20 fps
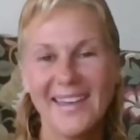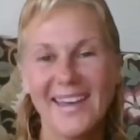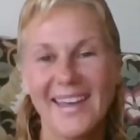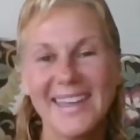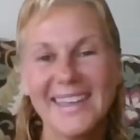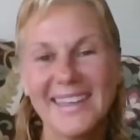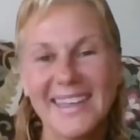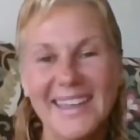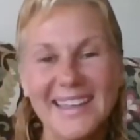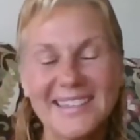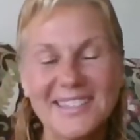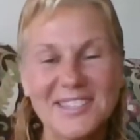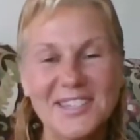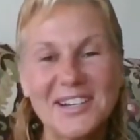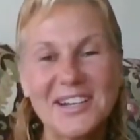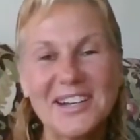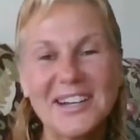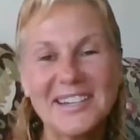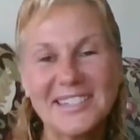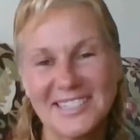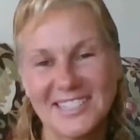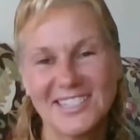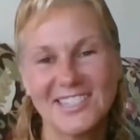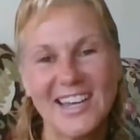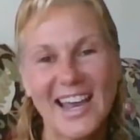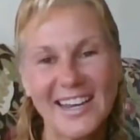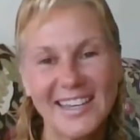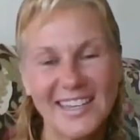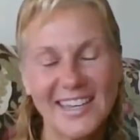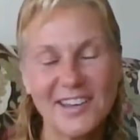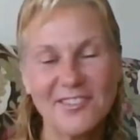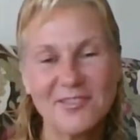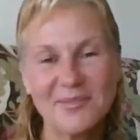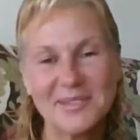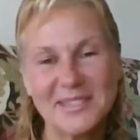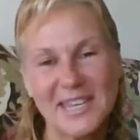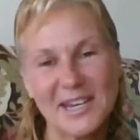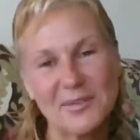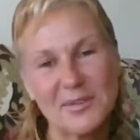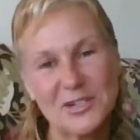Hi, Cancer. It's Jackie
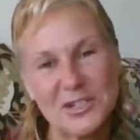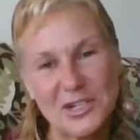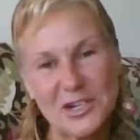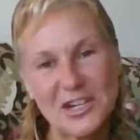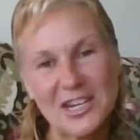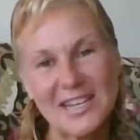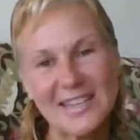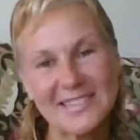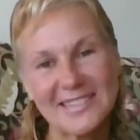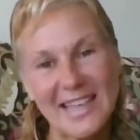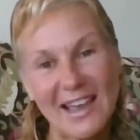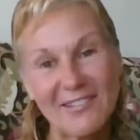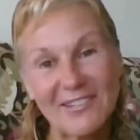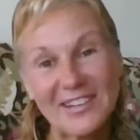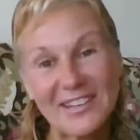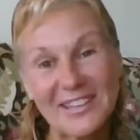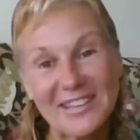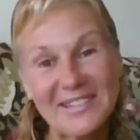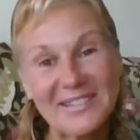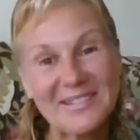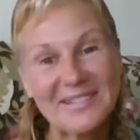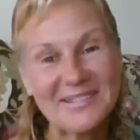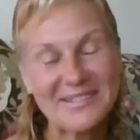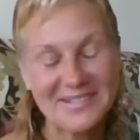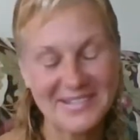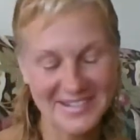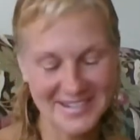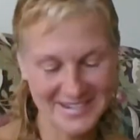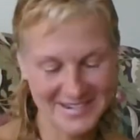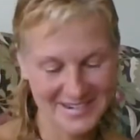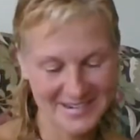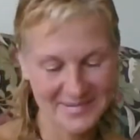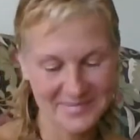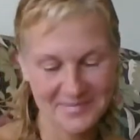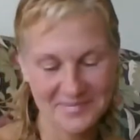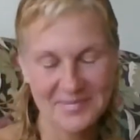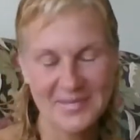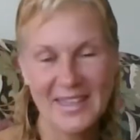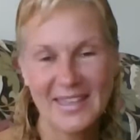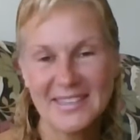from Sacred Journeys. How are you?
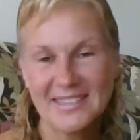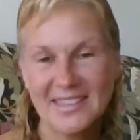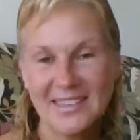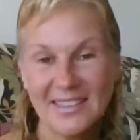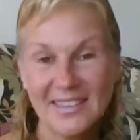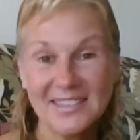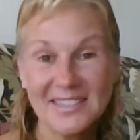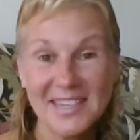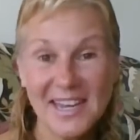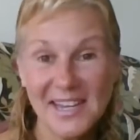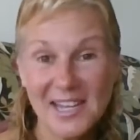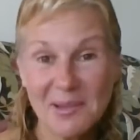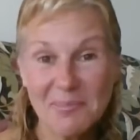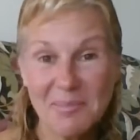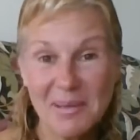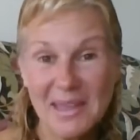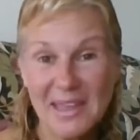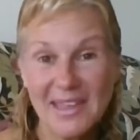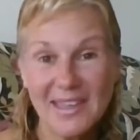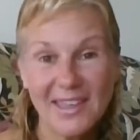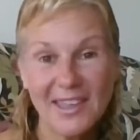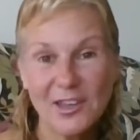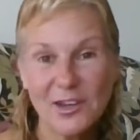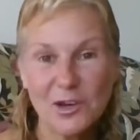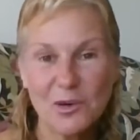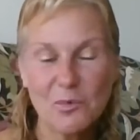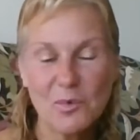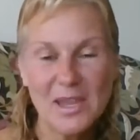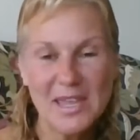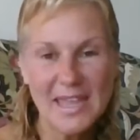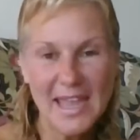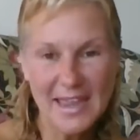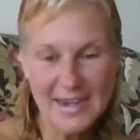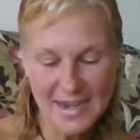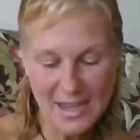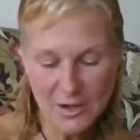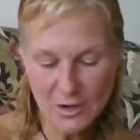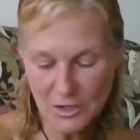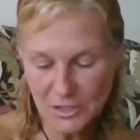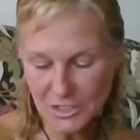So let's take a peek at your
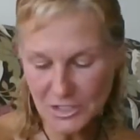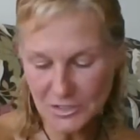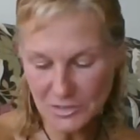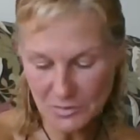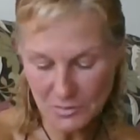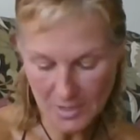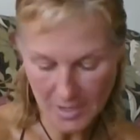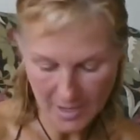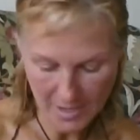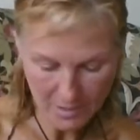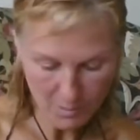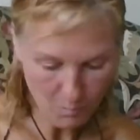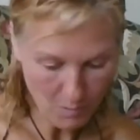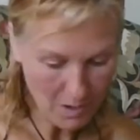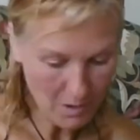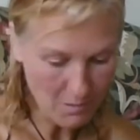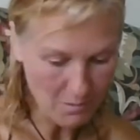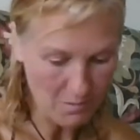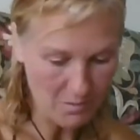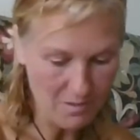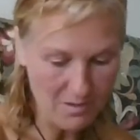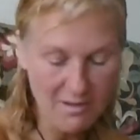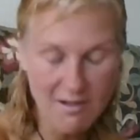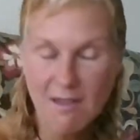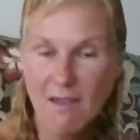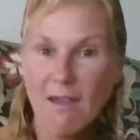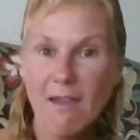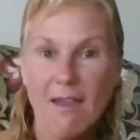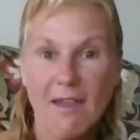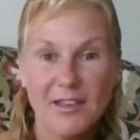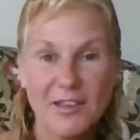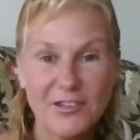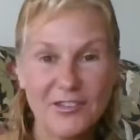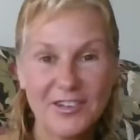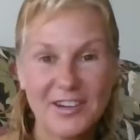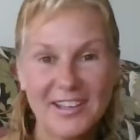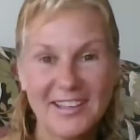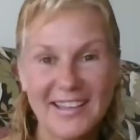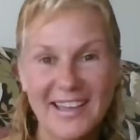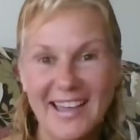weekend energies, okay? Whoa, you
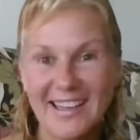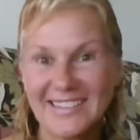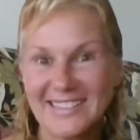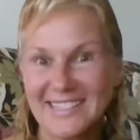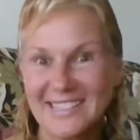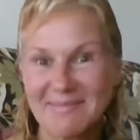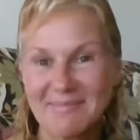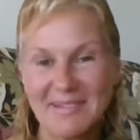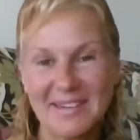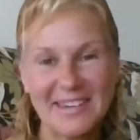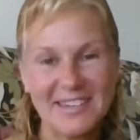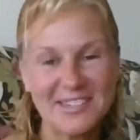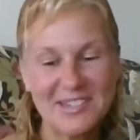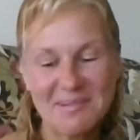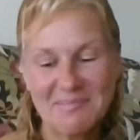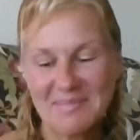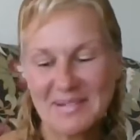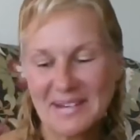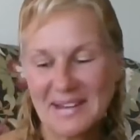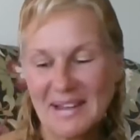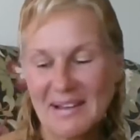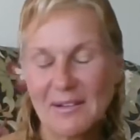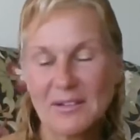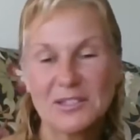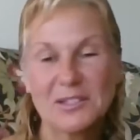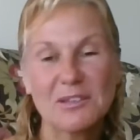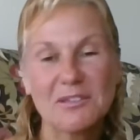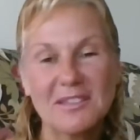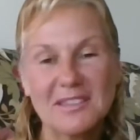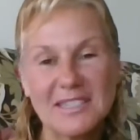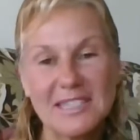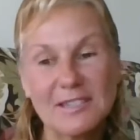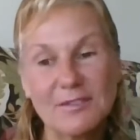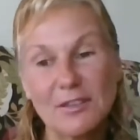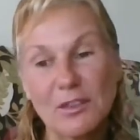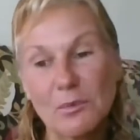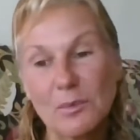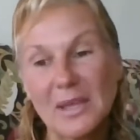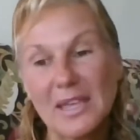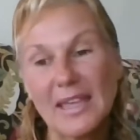already got somebody jumping out. So this is for
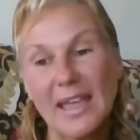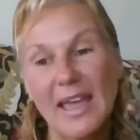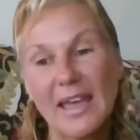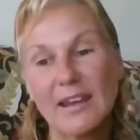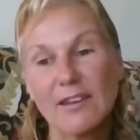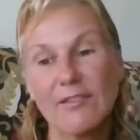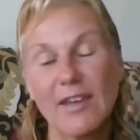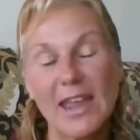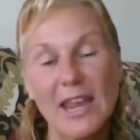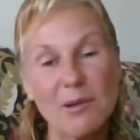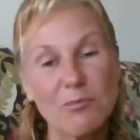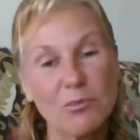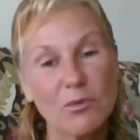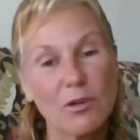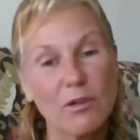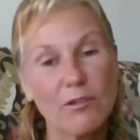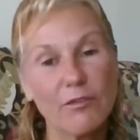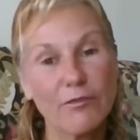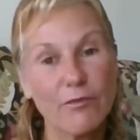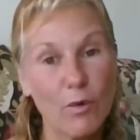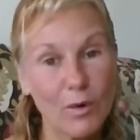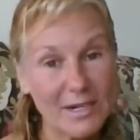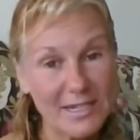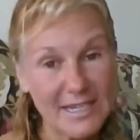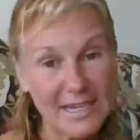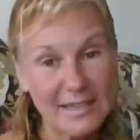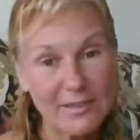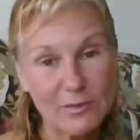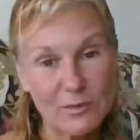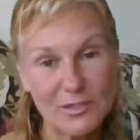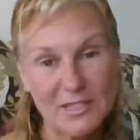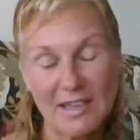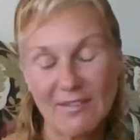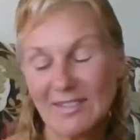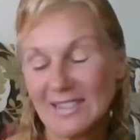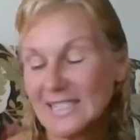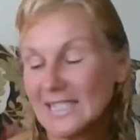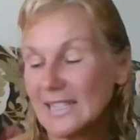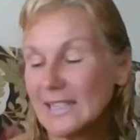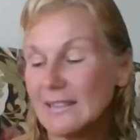the weekend of April 14th through
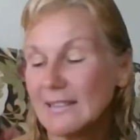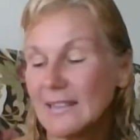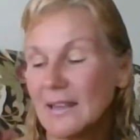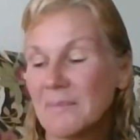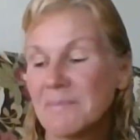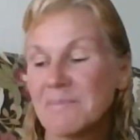17th.